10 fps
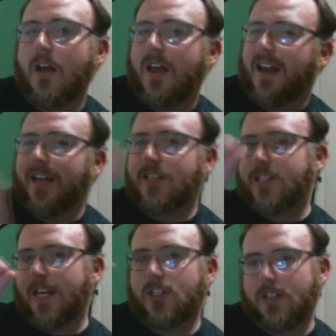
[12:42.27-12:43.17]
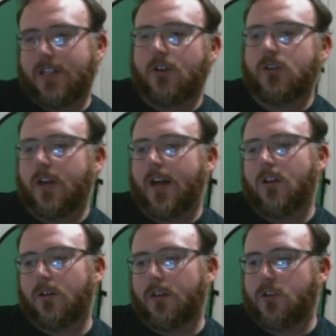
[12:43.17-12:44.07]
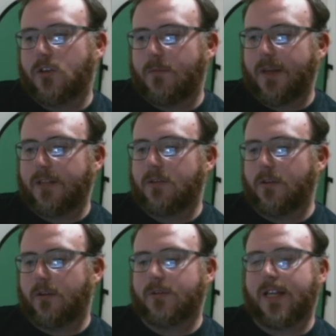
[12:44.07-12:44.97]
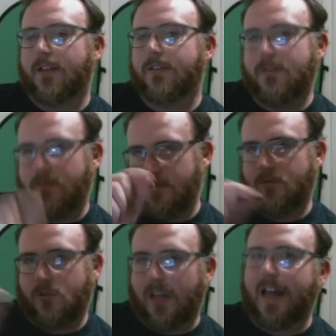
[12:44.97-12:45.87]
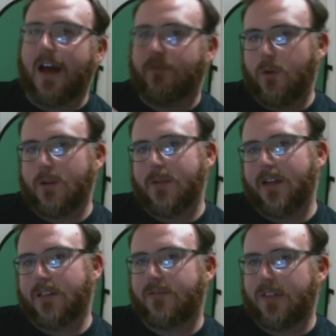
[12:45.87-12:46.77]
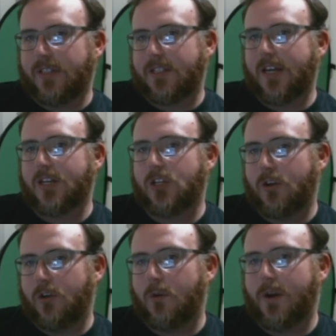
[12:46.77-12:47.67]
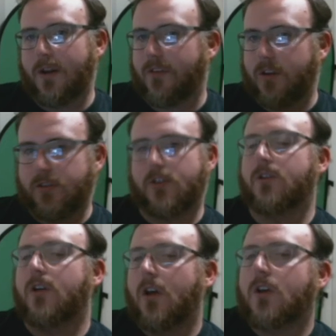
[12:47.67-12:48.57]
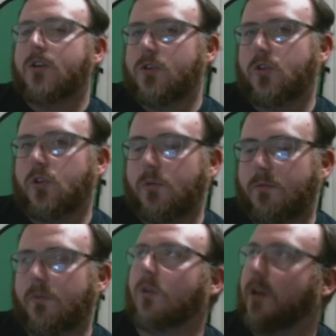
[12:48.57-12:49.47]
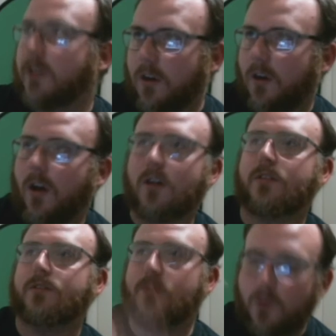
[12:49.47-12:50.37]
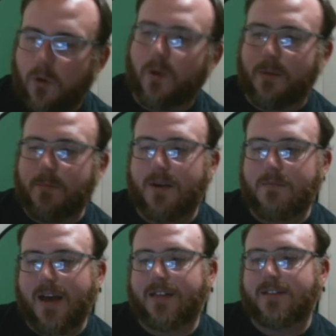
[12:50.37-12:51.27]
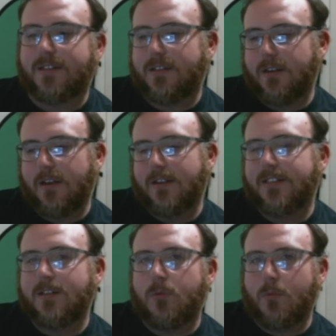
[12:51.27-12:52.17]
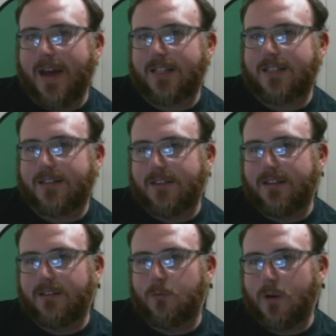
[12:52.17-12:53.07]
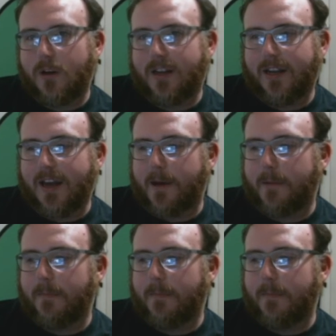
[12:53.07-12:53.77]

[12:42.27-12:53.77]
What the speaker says: And each section tells you how long it should be too. It'll say like, you should allow 40 minutes for this section or whatever. So you should look at the clock, do a quick bit of maths, simple maths, and work it out.